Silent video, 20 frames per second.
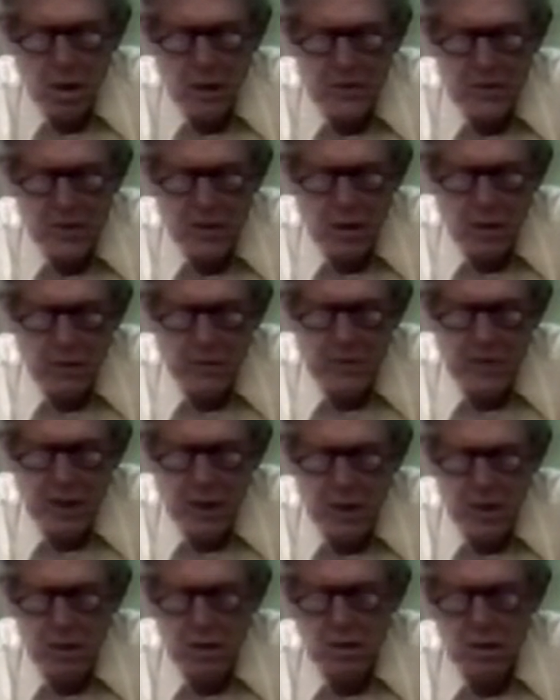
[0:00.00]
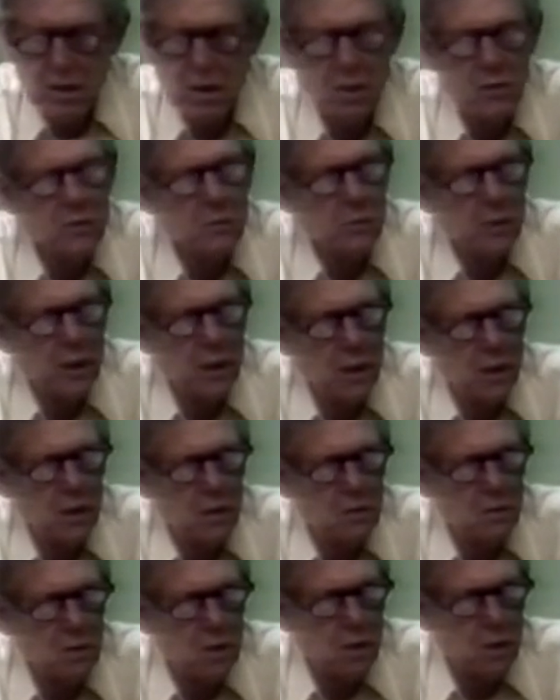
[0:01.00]
self-healing. It's
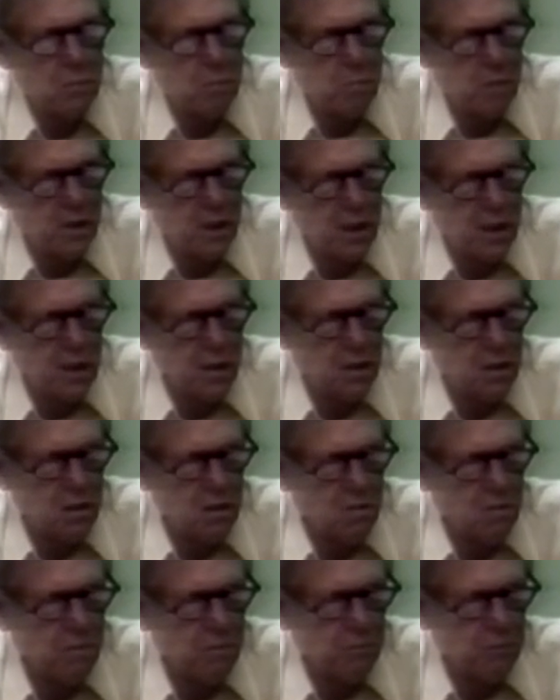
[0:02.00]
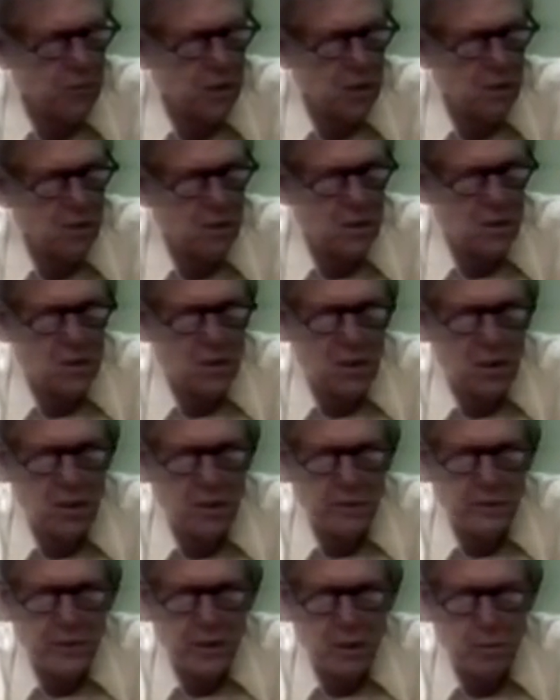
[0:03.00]
why the planet is
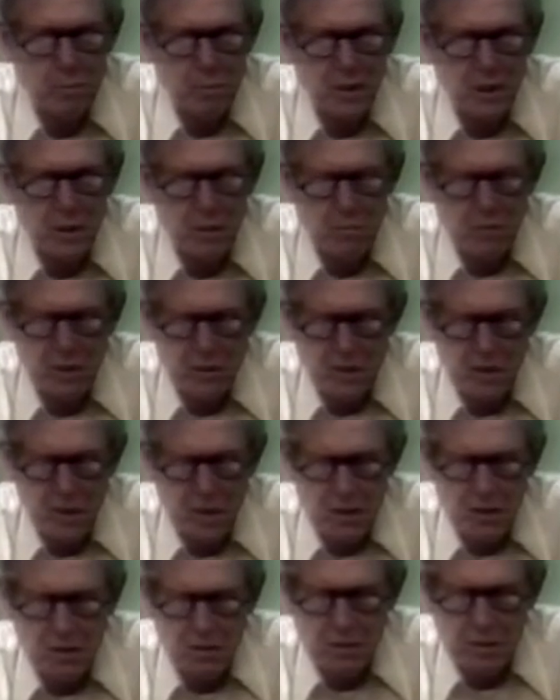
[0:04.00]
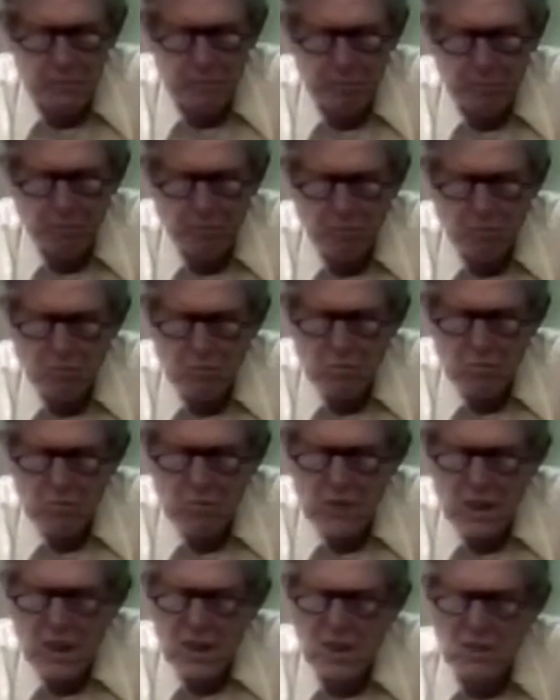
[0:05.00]
itself our primary healer.
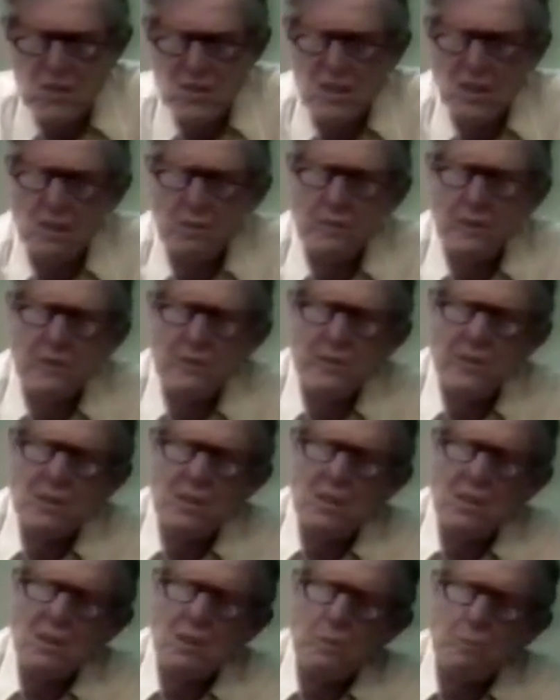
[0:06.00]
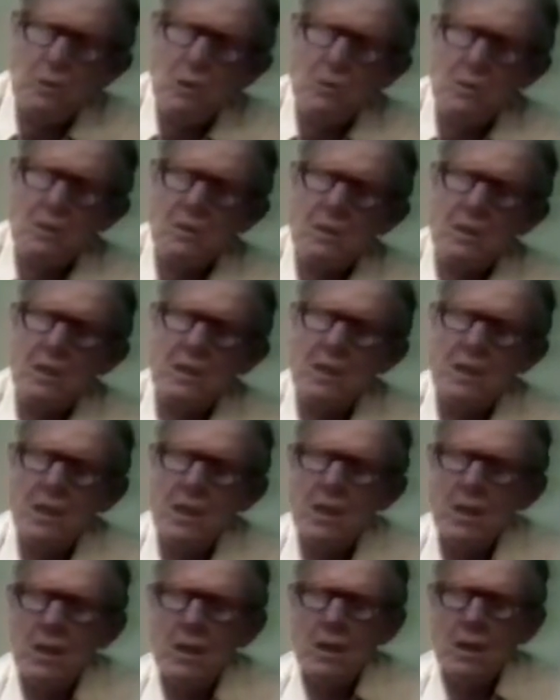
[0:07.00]
It's self-fulfilling community.
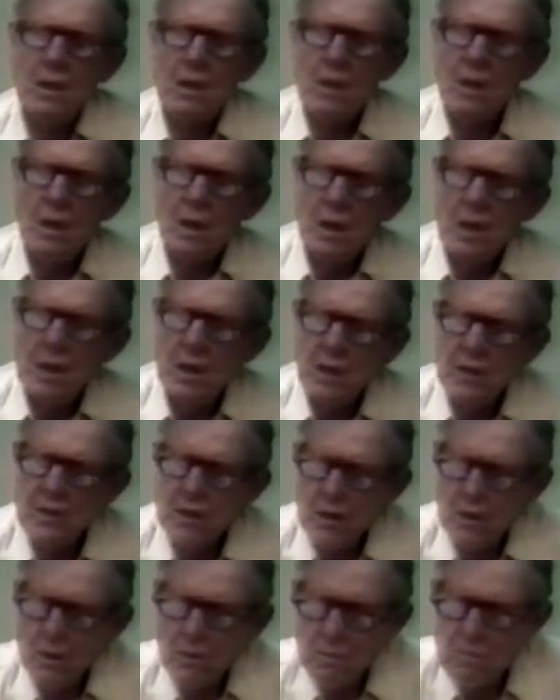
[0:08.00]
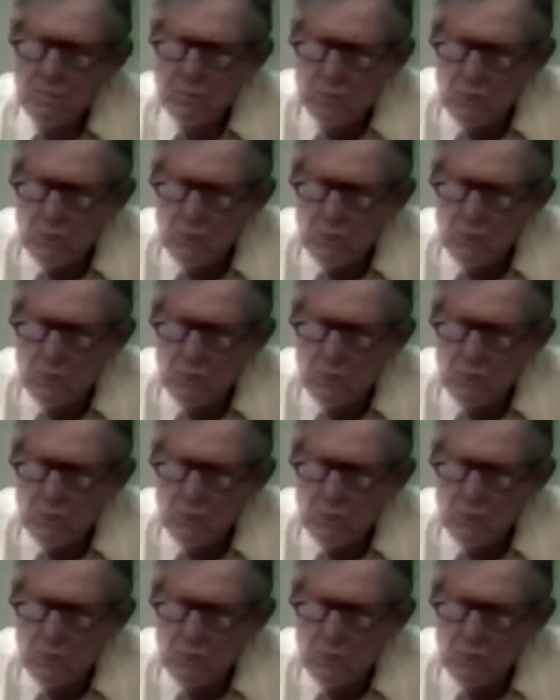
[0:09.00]
Now,